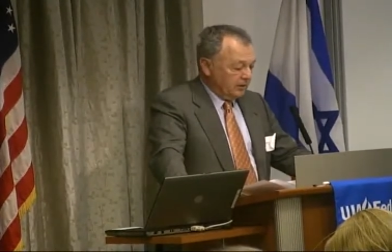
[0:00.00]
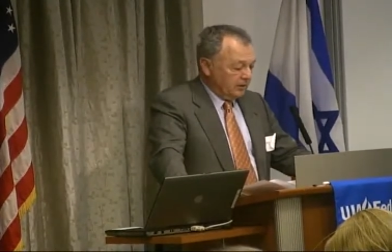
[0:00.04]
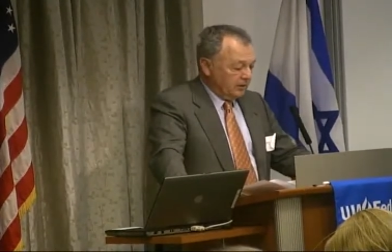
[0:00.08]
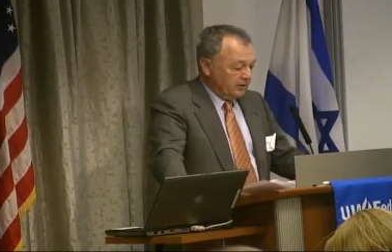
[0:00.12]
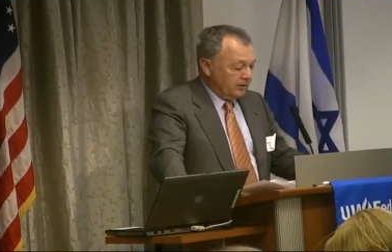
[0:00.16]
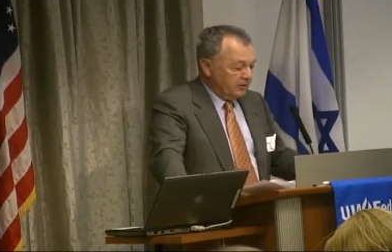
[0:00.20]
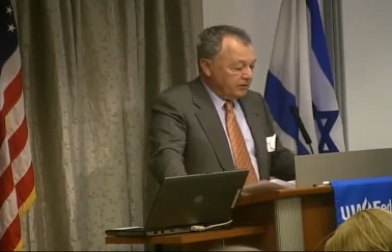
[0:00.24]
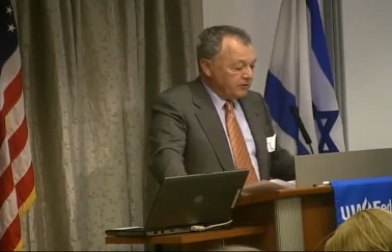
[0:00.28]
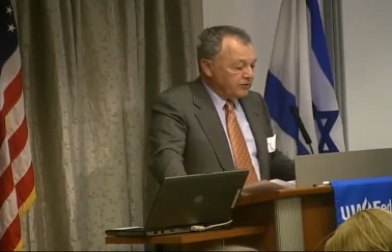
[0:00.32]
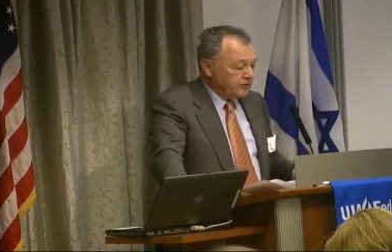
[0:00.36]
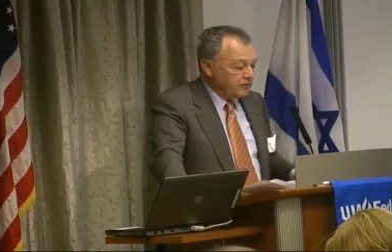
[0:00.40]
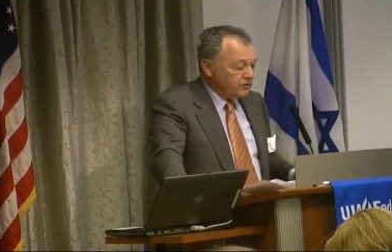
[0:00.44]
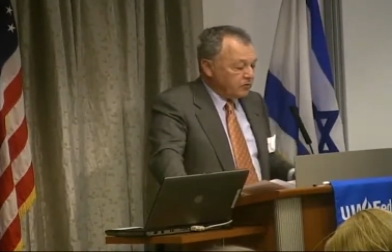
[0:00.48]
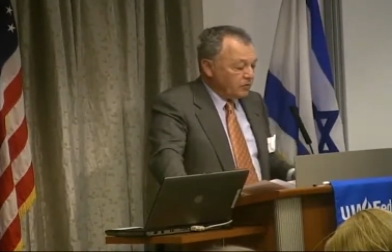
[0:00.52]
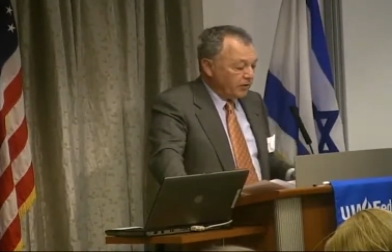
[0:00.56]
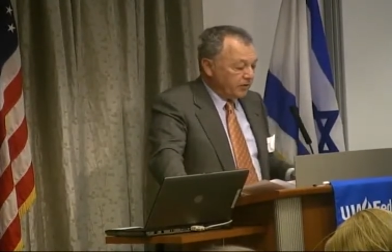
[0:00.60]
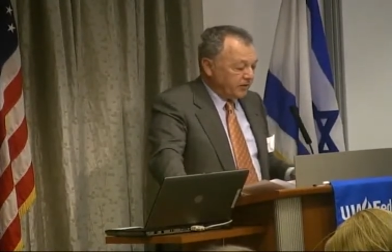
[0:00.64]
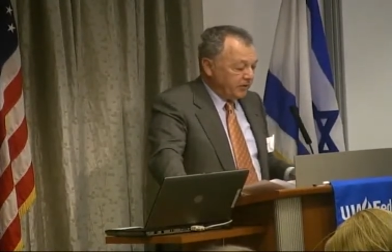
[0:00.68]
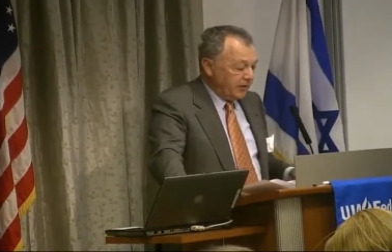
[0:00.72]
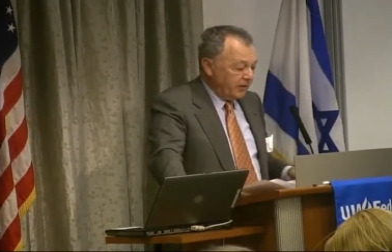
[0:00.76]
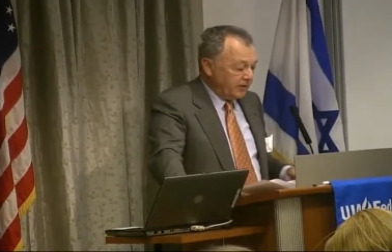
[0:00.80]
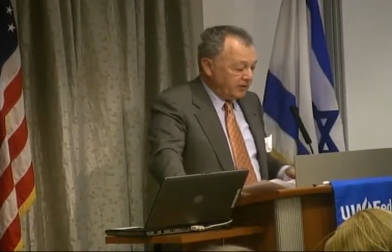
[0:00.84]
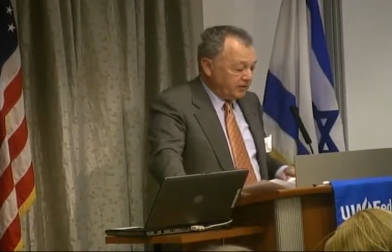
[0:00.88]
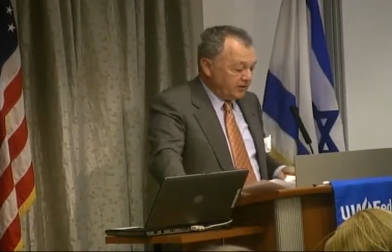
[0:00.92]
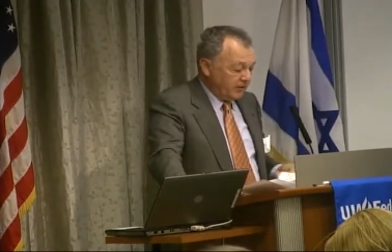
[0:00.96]
This is what
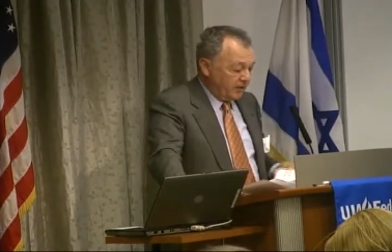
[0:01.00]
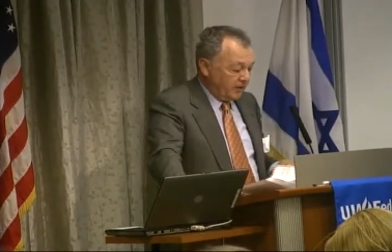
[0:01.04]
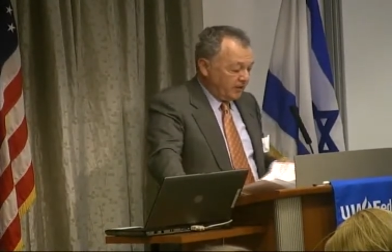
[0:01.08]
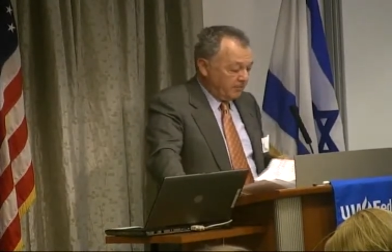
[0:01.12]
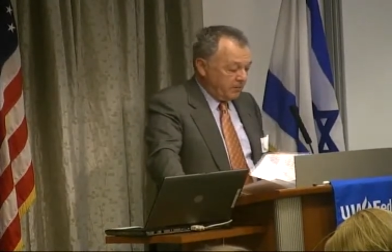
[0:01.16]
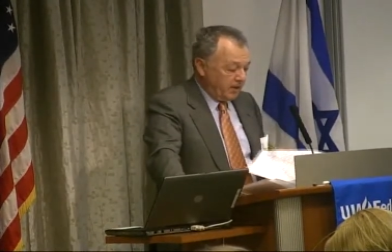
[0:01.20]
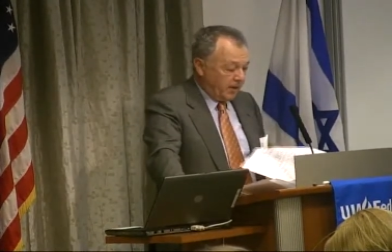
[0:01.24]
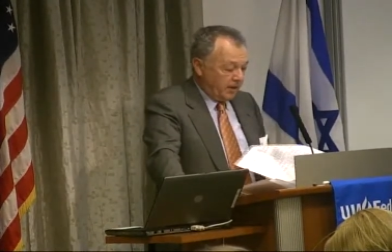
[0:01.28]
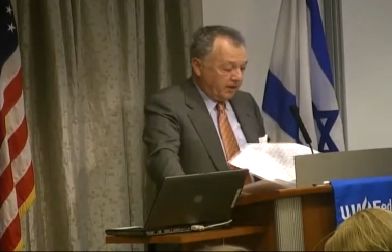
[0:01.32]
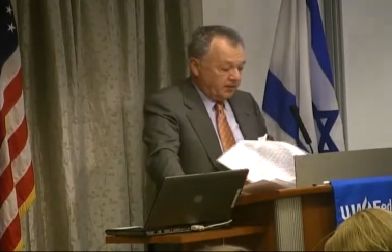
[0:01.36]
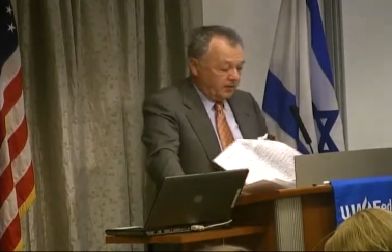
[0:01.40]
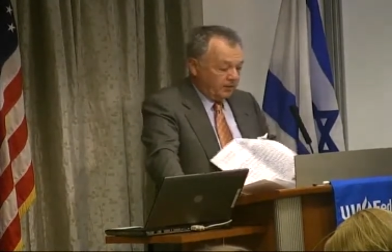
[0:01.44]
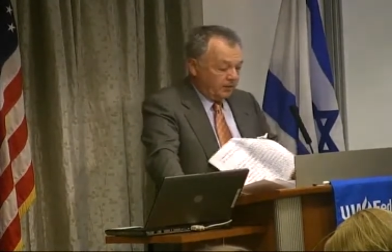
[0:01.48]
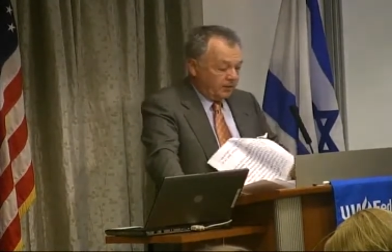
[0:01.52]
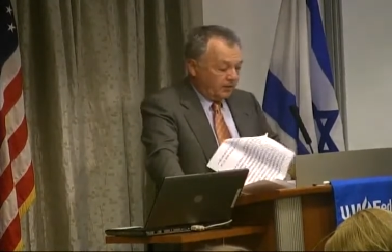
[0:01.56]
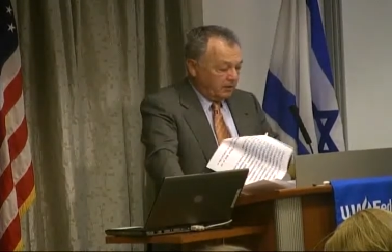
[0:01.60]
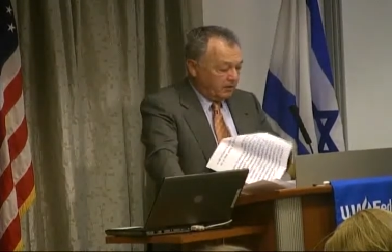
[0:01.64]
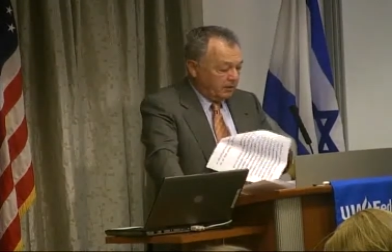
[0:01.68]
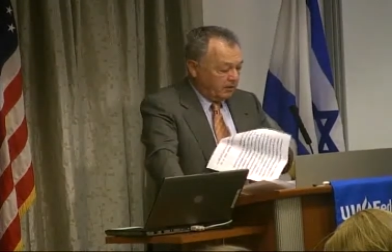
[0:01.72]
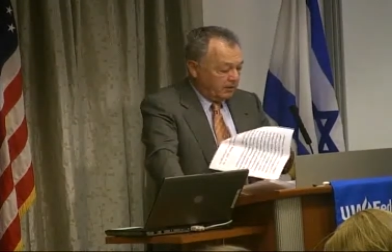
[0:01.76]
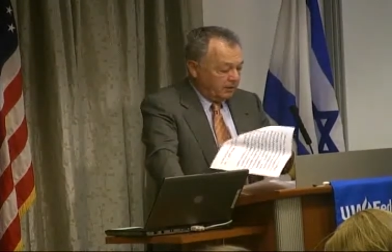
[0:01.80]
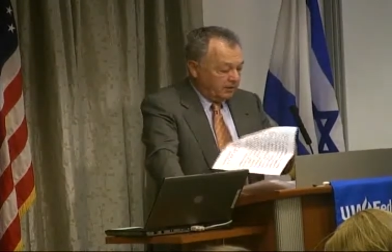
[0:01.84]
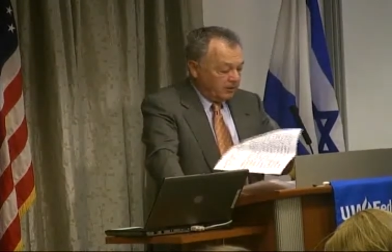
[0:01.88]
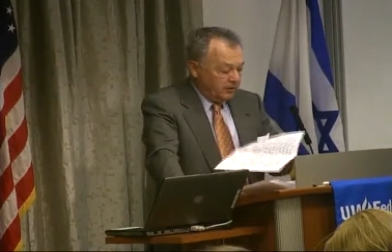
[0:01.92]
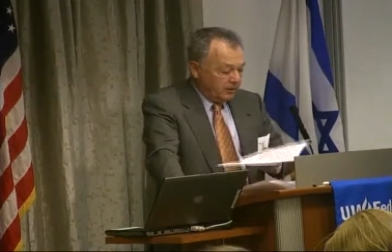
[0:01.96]
they said about her.
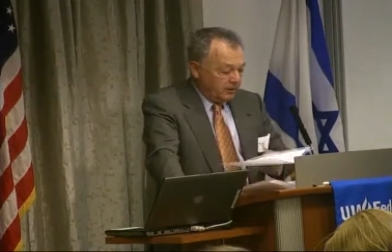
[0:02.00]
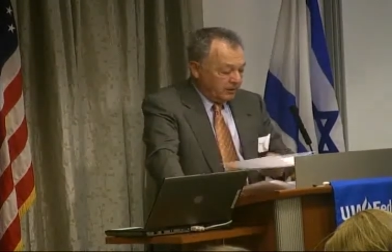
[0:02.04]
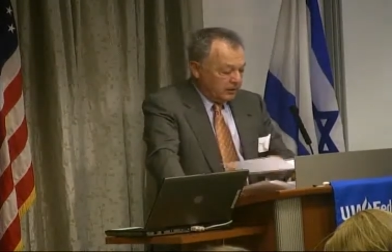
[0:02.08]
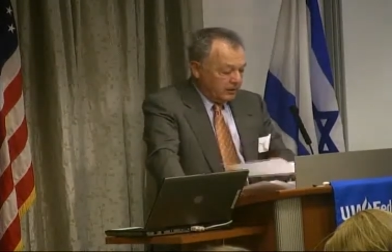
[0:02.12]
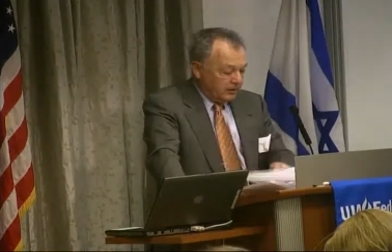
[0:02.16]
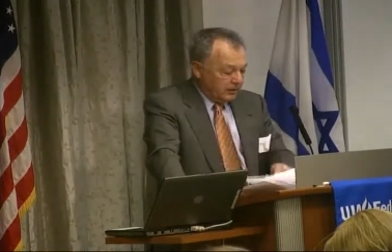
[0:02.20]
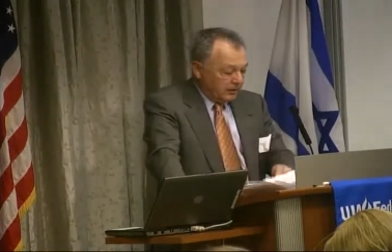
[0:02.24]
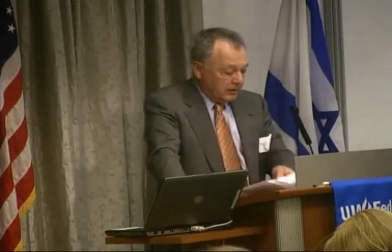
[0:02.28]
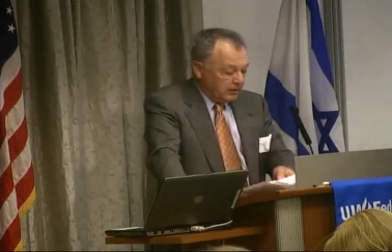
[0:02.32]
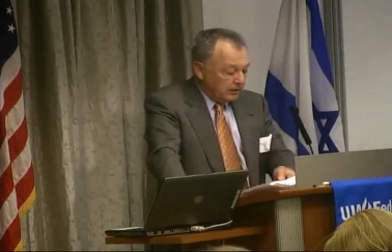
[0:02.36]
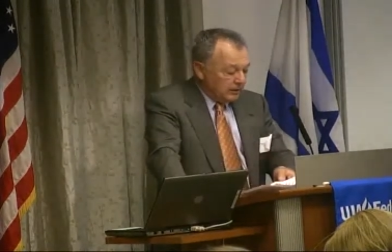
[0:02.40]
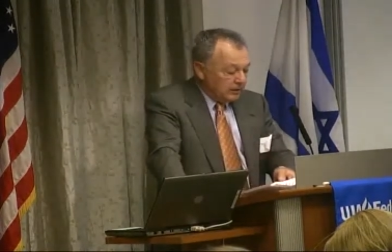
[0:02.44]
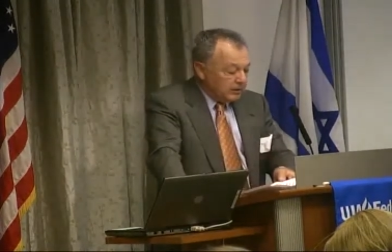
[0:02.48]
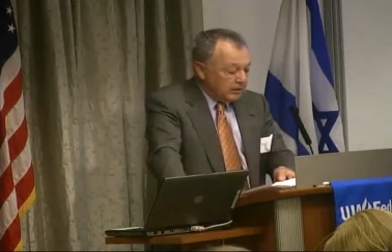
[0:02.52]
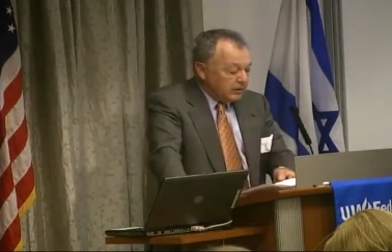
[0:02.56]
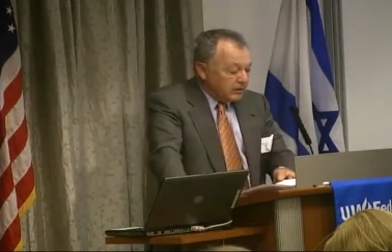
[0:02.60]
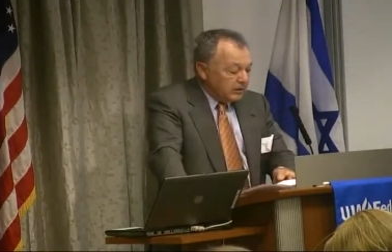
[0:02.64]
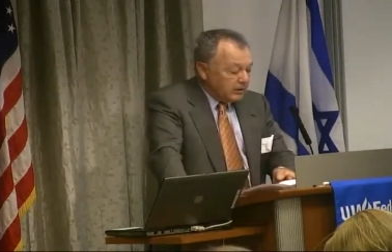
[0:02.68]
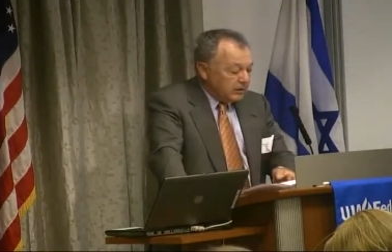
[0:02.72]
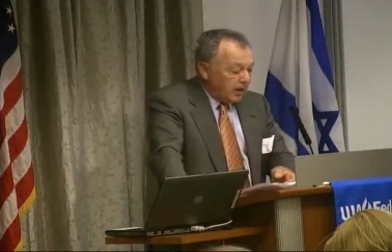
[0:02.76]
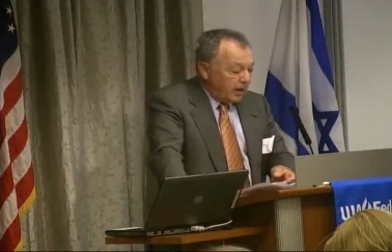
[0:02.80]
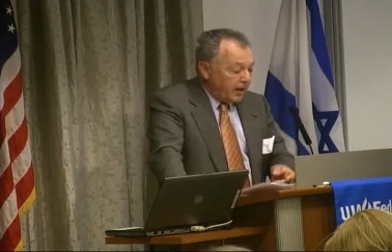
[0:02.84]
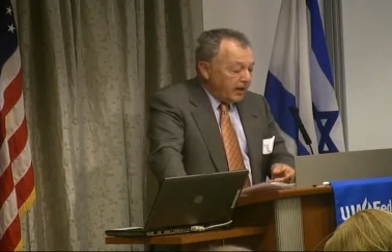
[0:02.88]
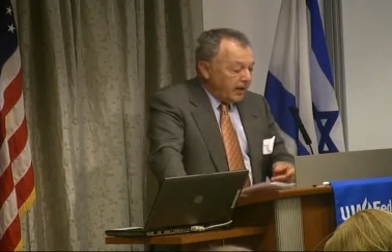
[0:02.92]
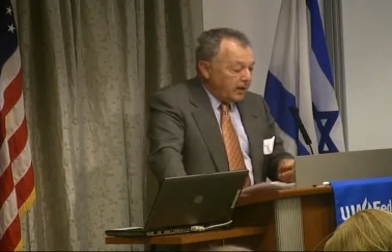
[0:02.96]

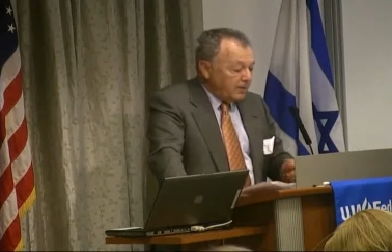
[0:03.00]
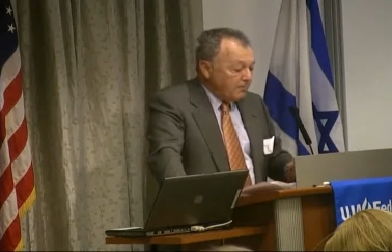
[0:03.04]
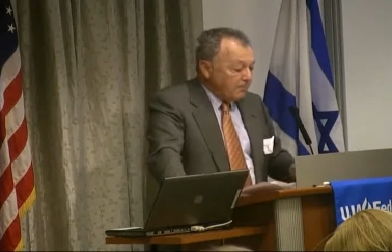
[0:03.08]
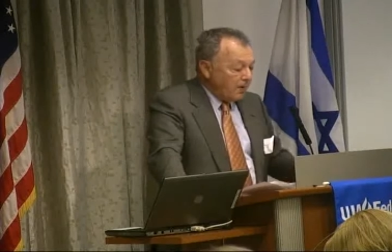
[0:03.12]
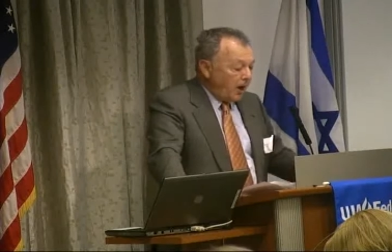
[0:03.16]
Diane